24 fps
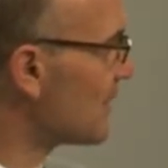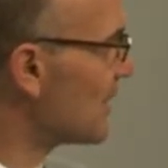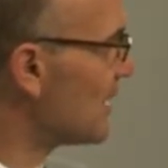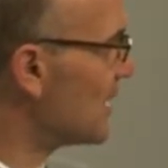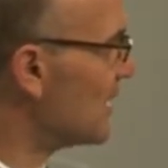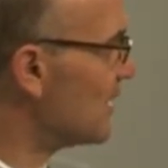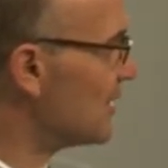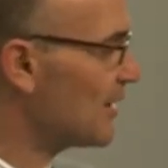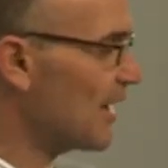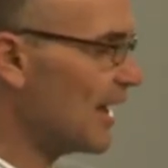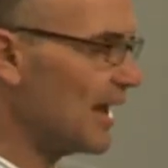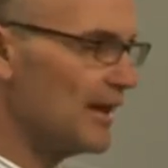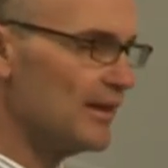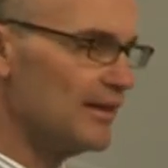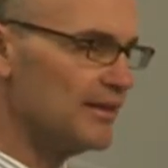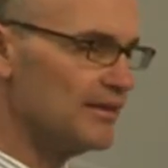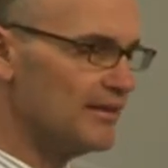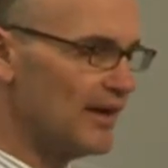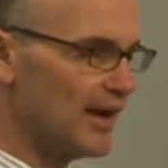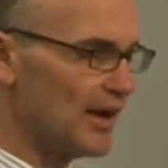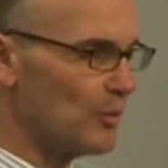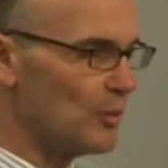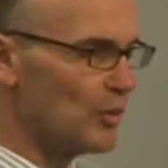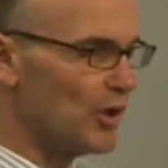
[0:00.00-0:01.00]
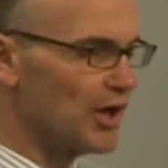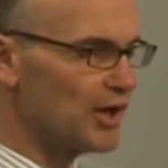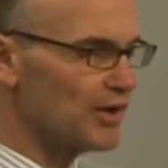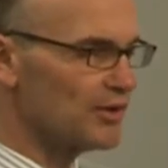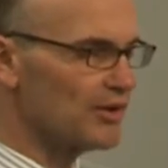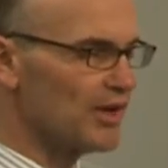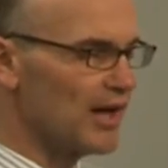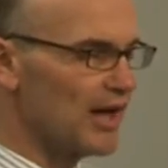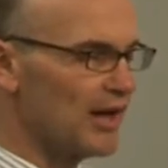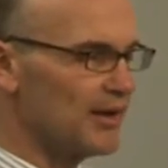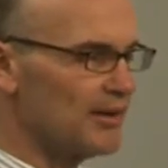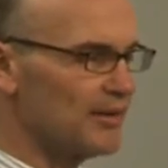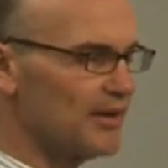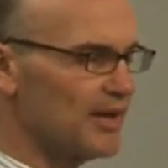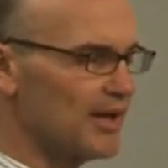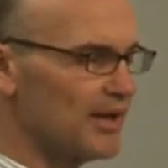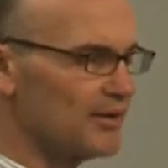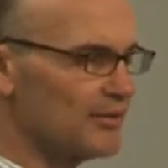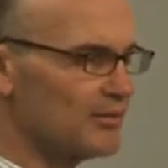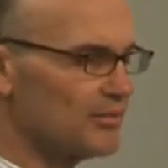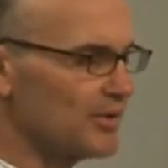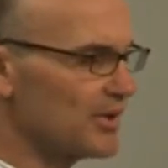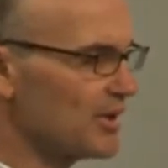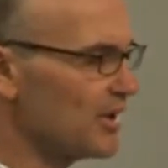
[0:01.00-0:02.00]
In day 1 of
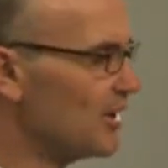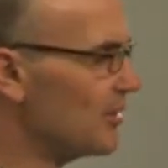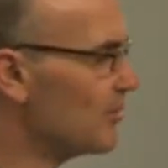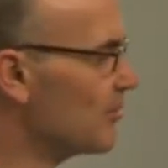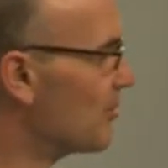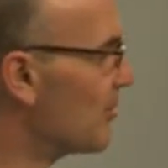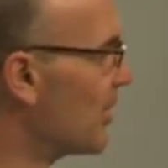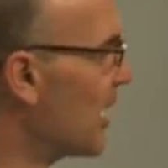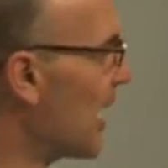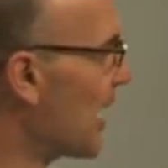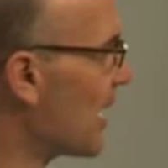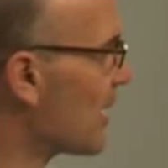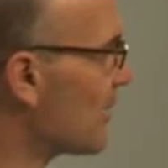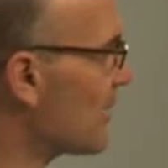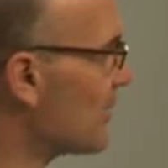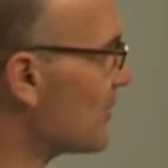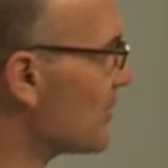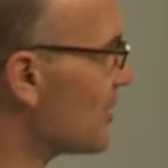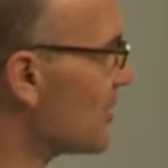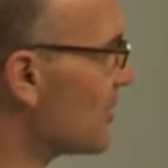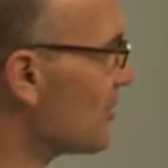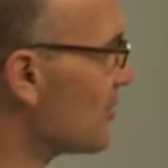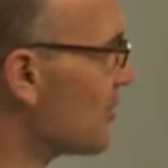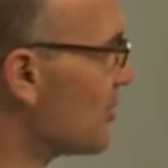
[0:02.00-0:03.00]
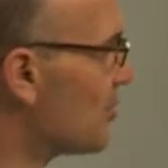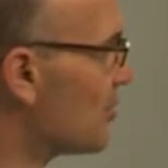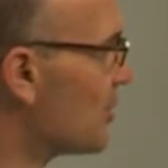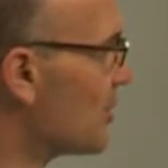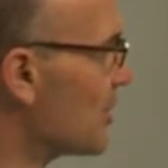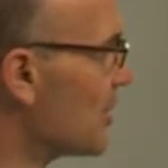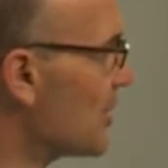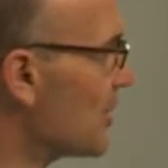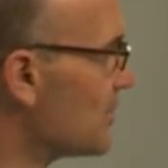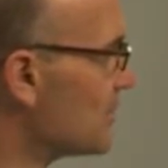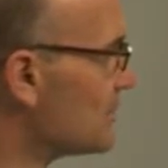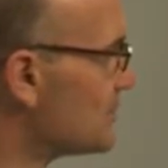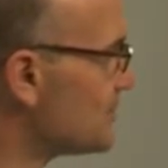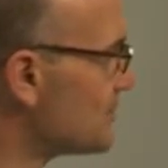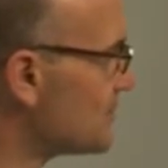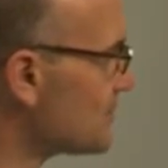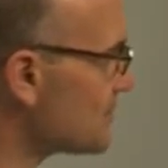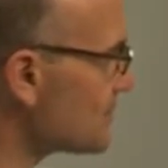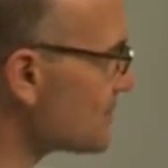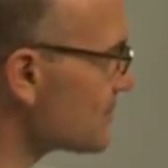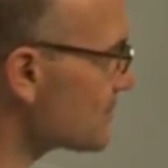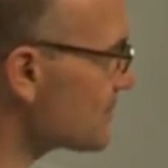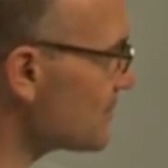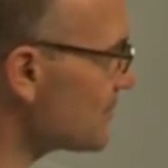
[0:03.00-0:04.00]
that'll come back as a report,
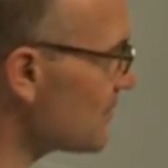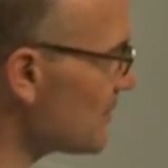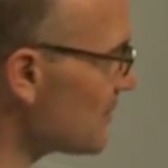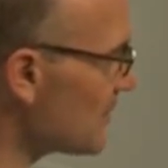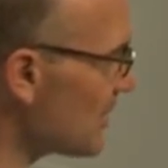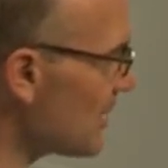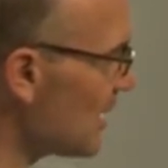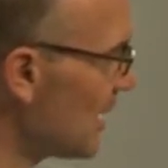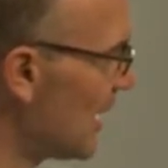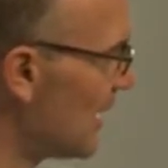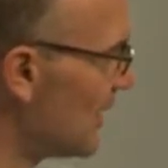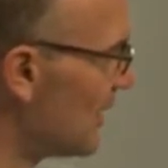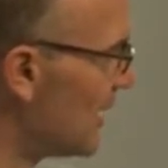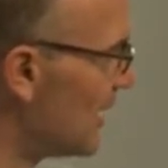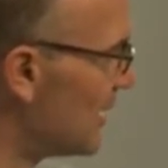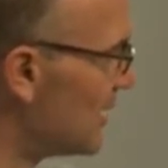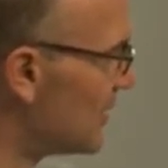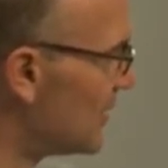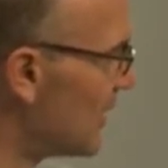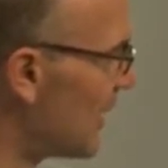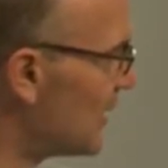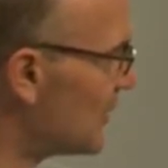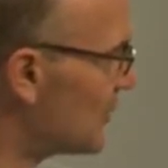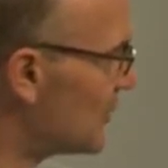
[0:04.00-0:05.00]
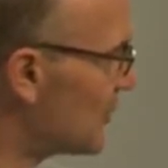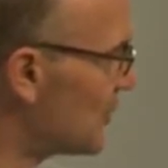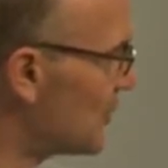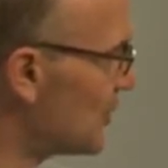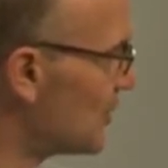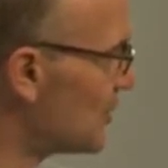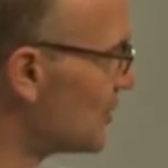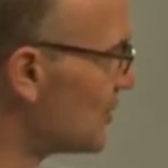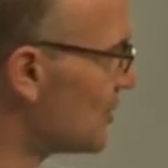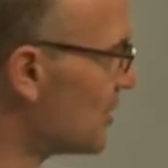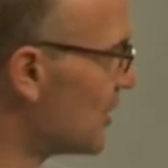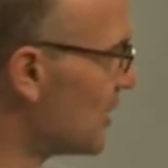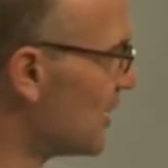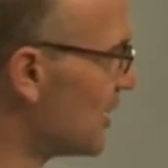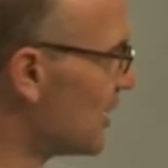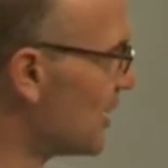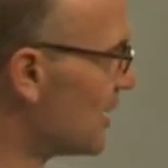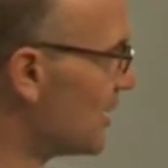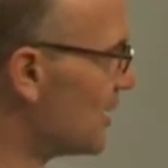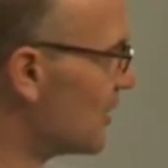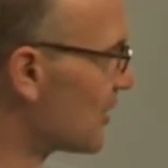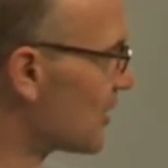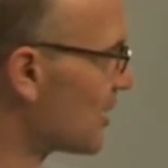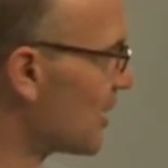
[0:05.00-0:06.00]
and then day 2
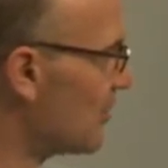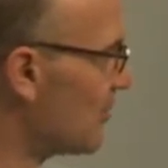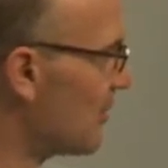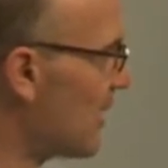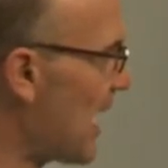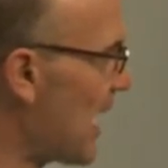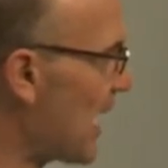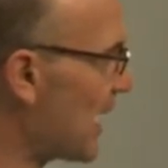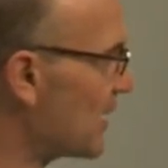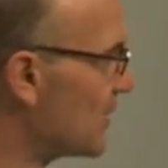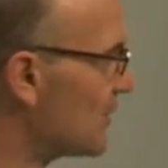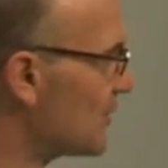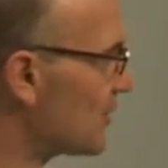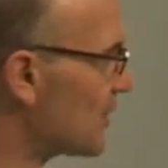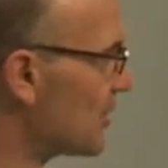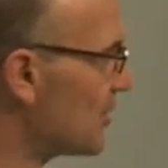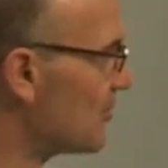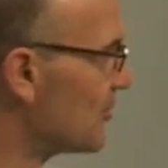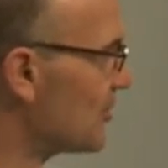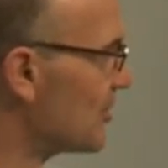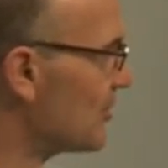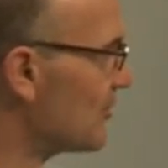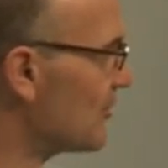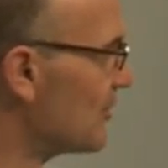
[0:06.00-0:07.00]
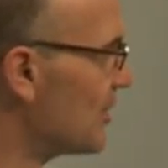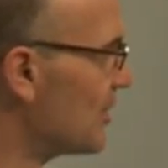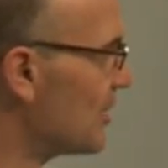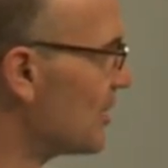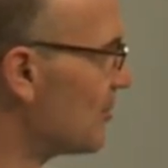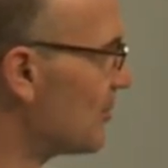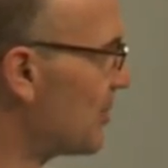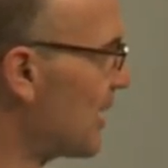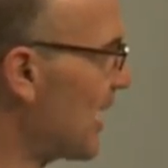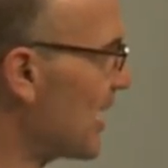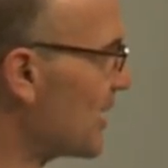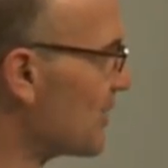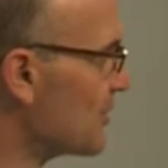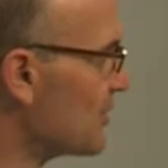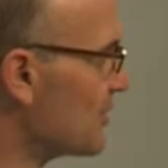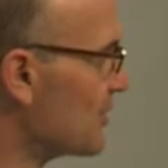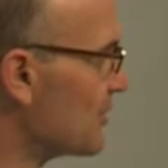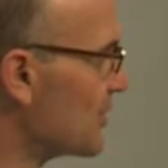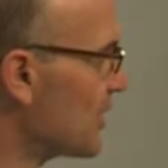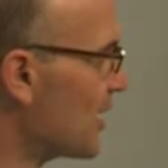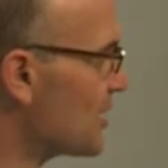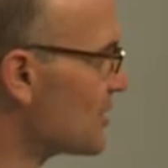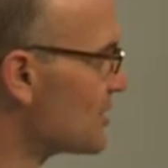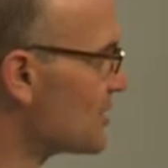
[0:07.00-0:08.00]
it'll come back in terms of a panel
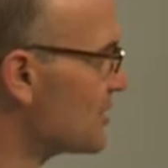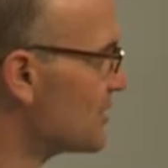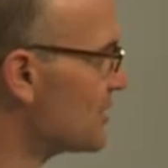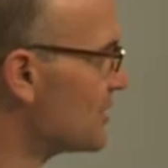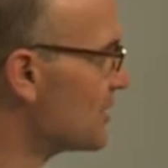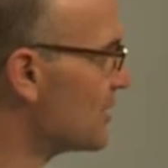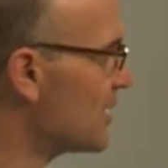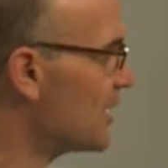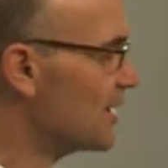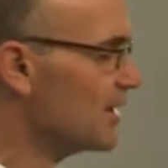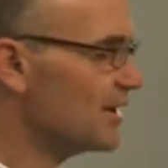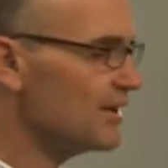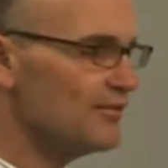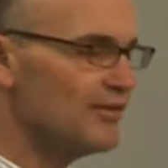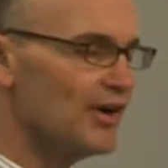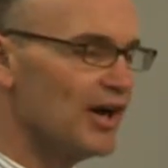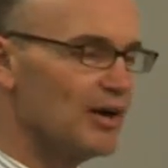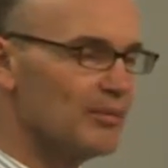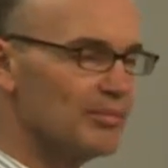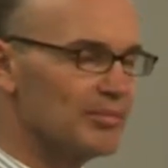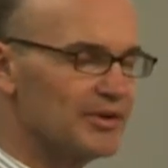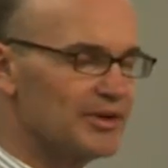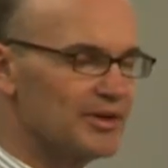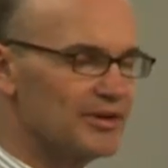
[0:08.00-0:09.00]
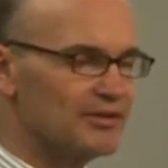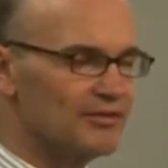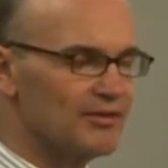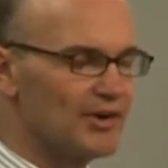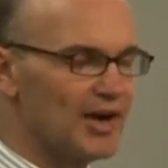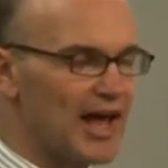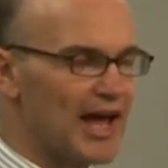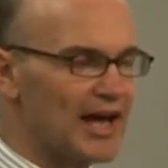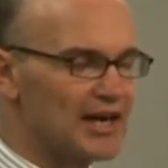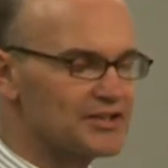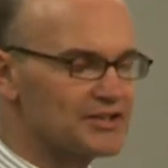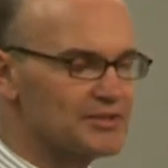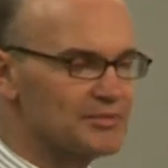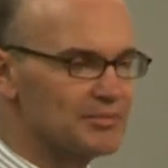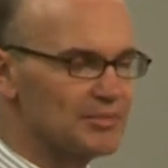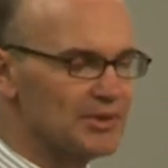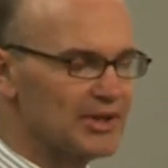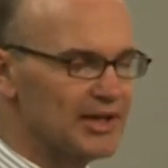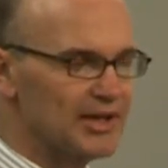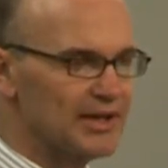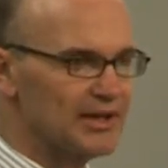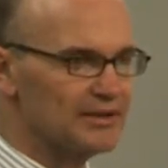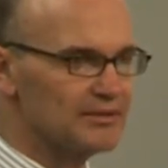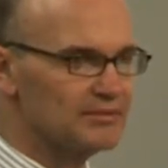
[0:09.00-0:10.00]
discussion and development of an action
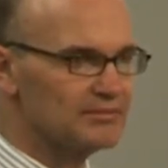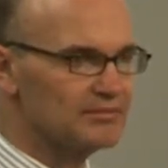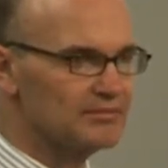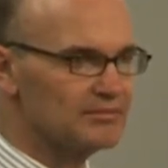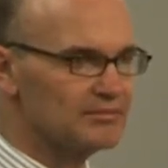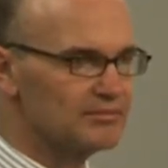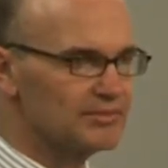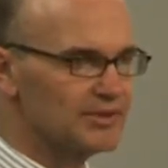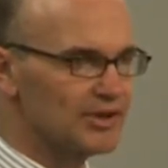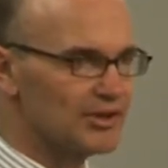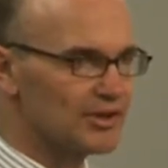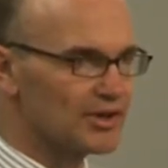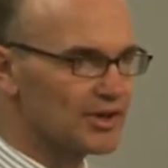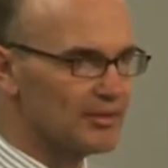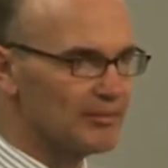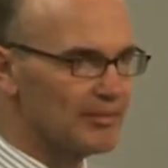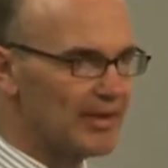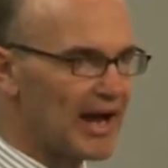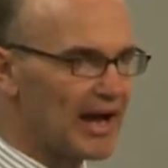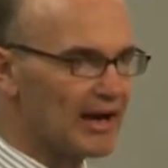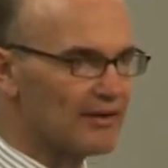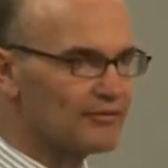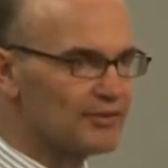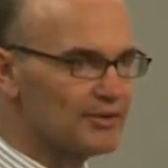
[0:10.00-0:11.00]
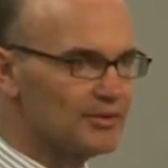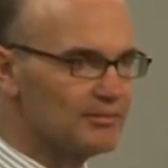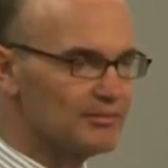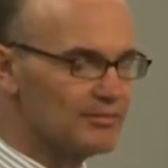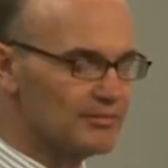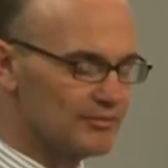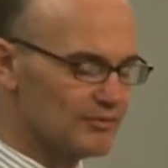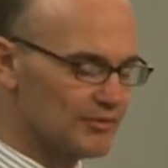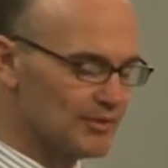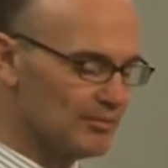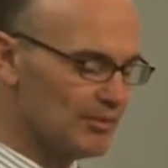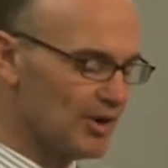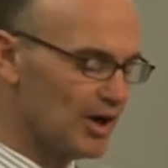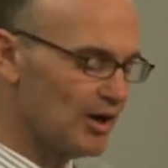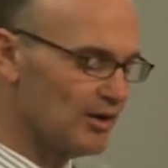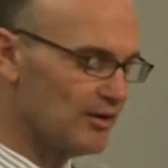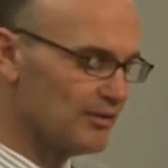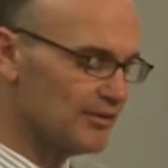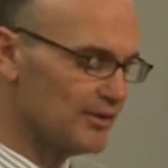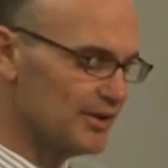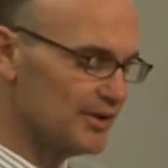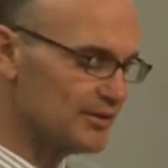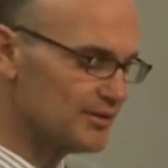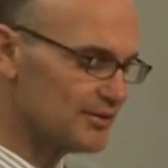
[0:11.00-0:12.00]
plan that'll come back from all
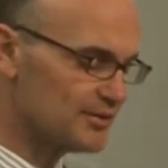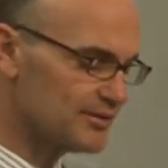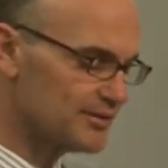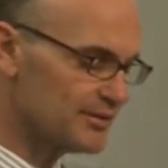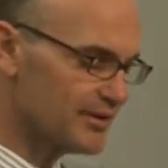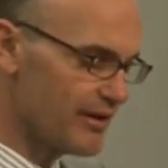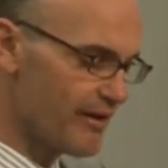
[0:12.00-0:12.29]
of this.